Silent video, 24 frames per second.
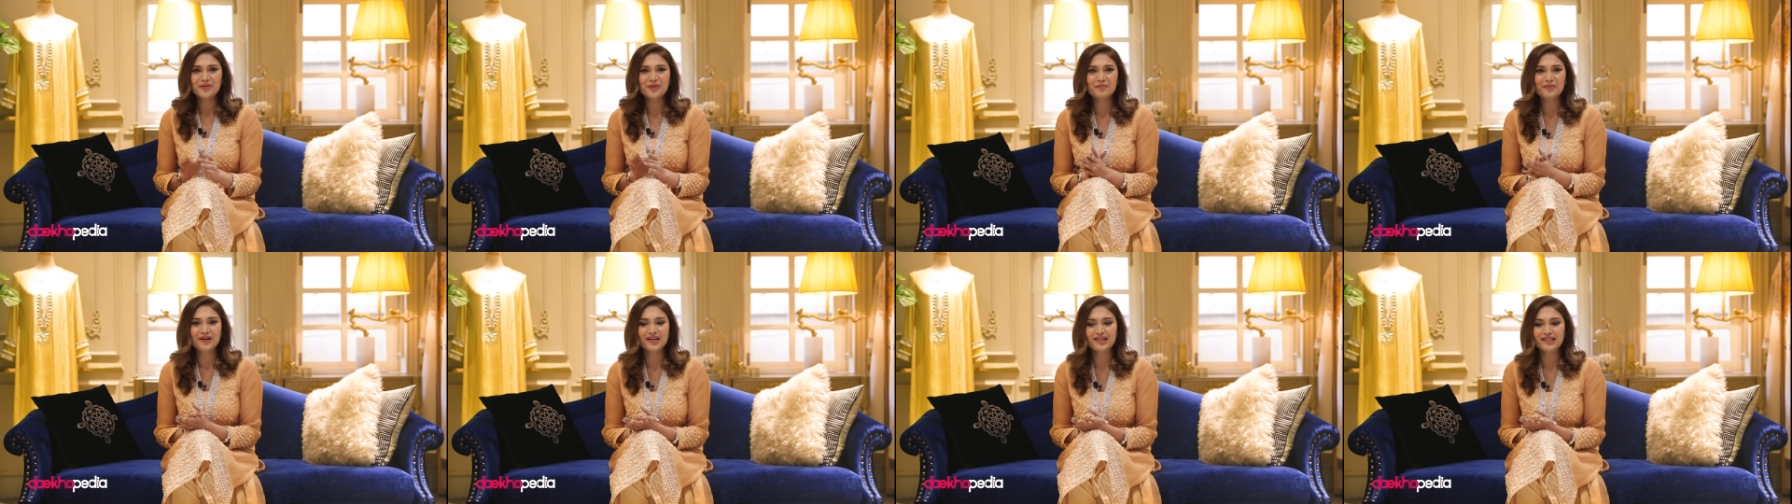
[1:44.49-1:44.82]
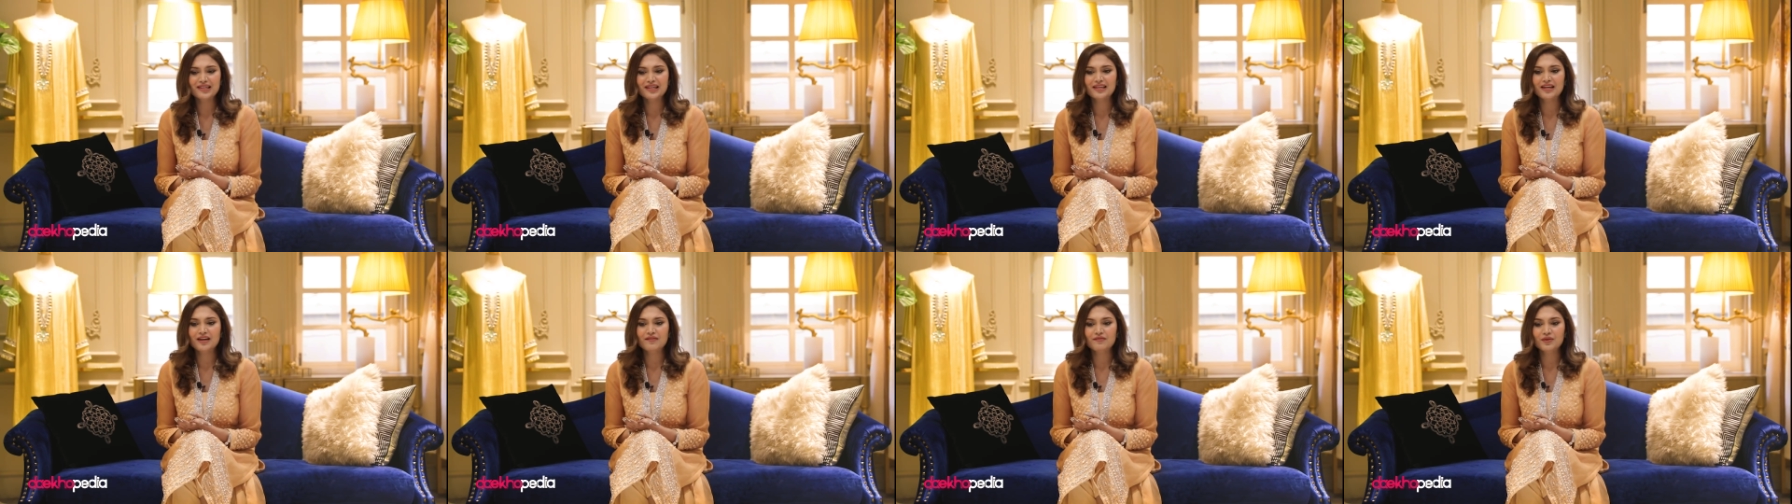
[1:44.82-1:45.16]
the
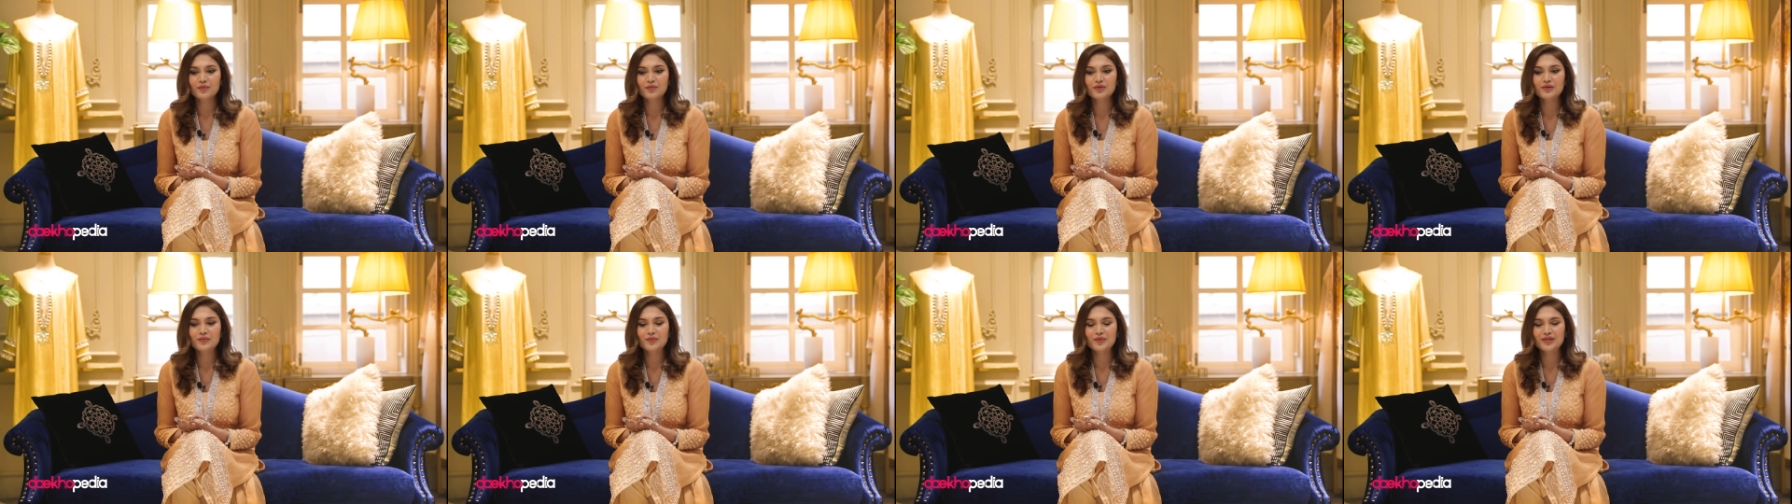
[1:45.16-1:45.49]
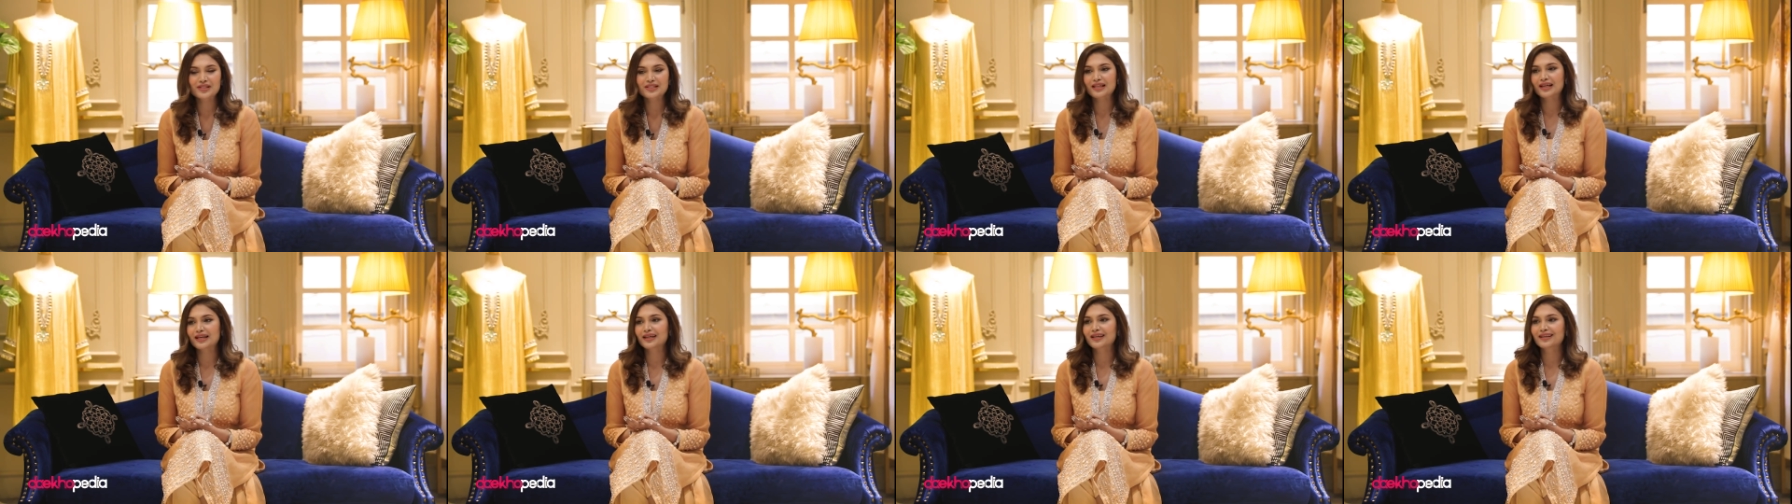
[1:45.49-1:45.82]
party and everyone
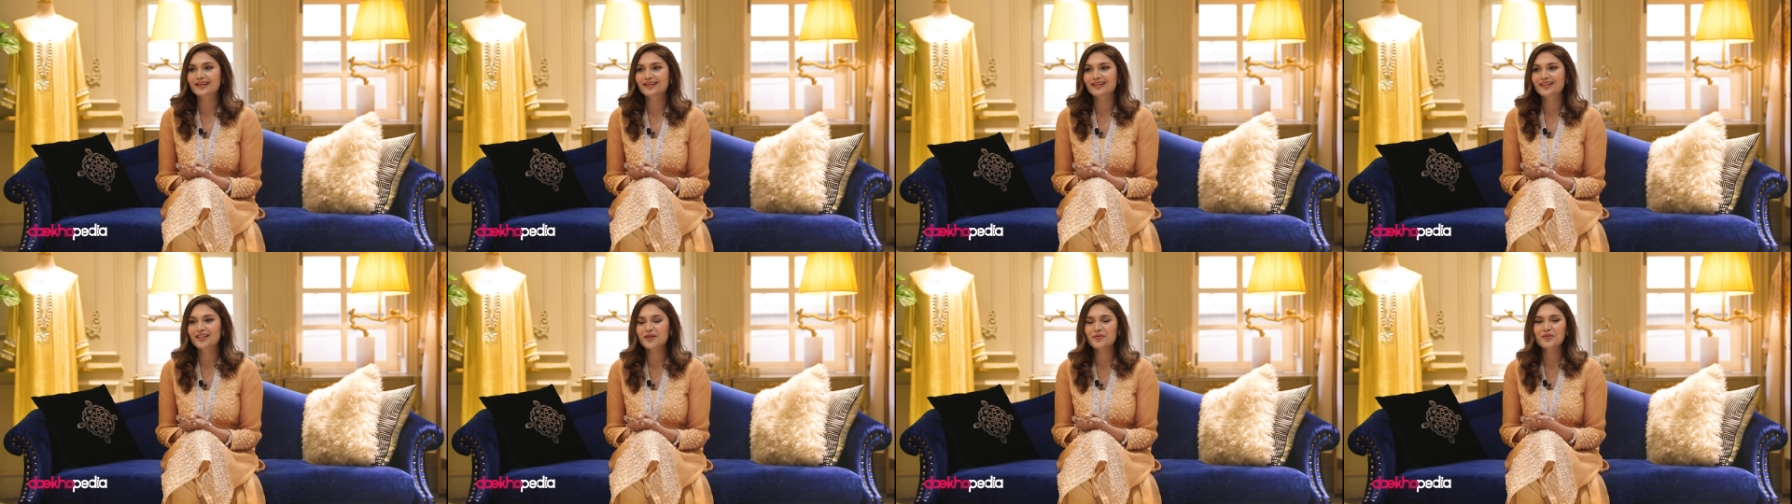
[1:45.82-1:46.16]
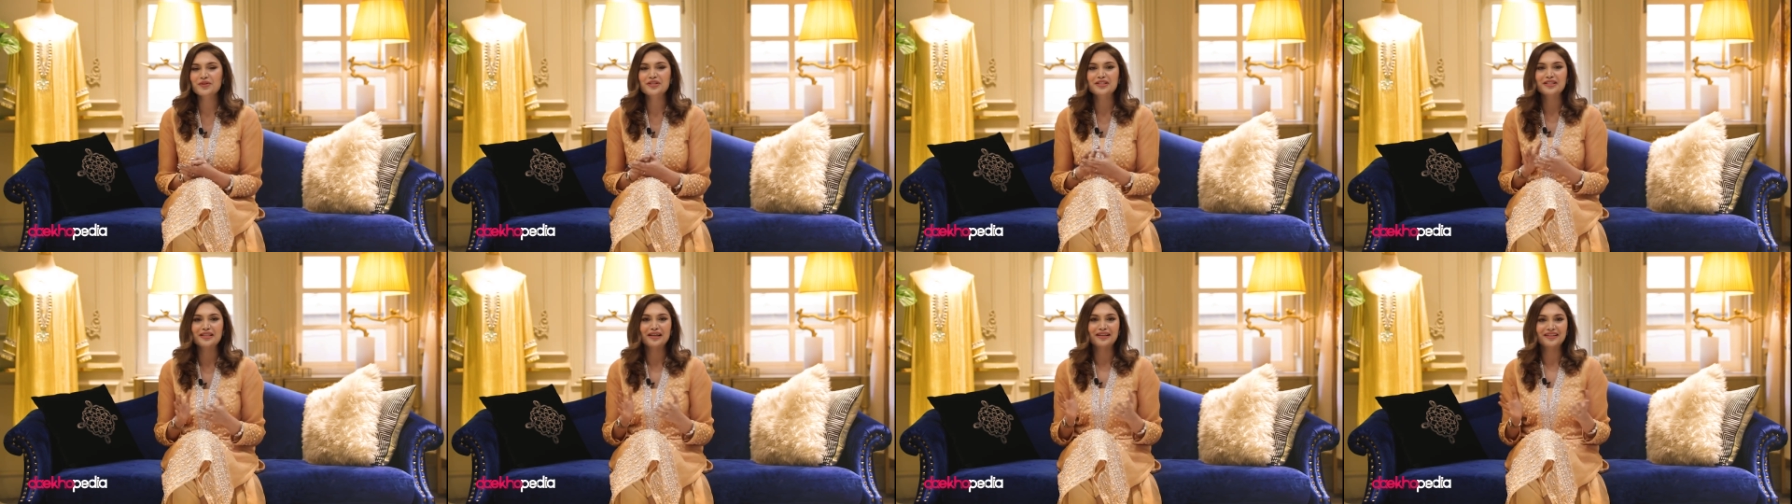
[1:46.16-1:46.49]
was like, they
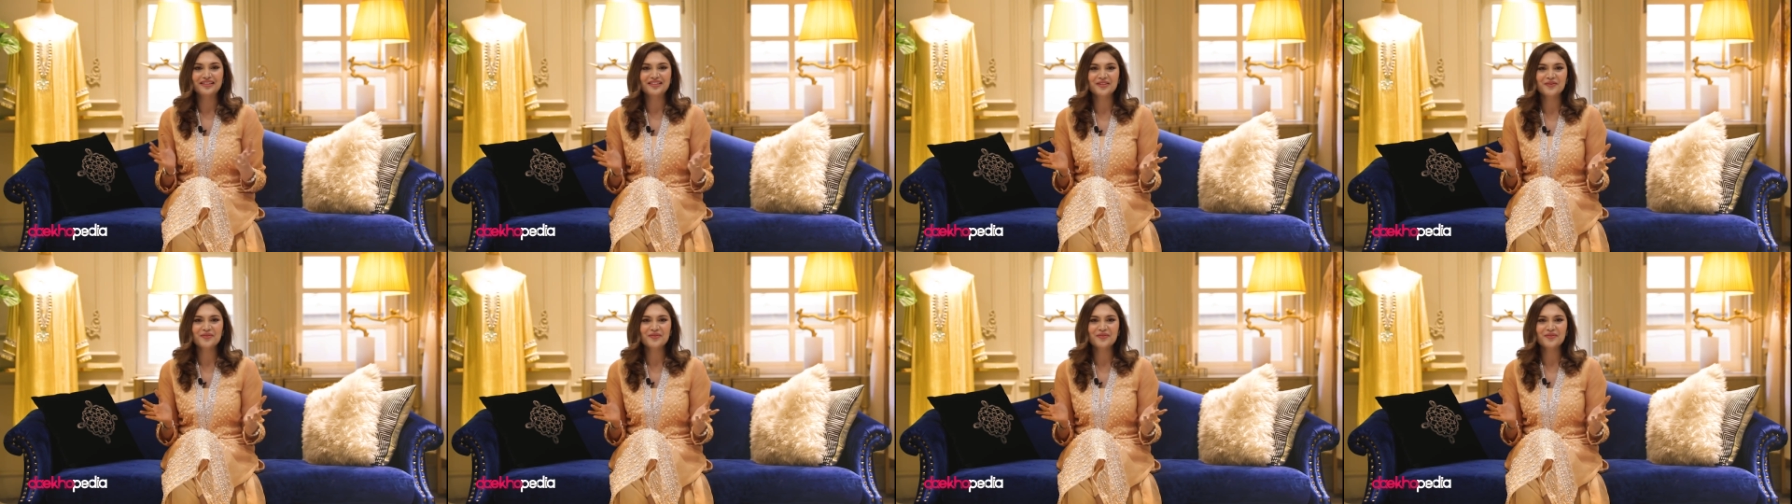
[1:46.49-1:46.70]
were stunned.